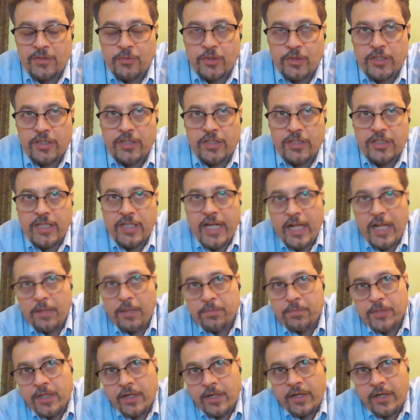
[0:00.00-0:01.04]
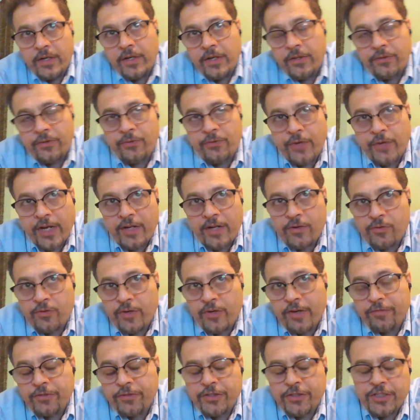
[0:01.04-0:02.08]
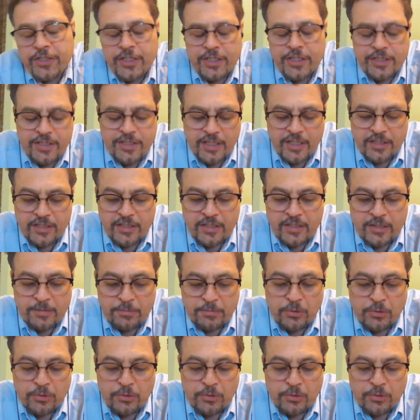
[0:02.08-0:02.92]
which helped 300 refugees at the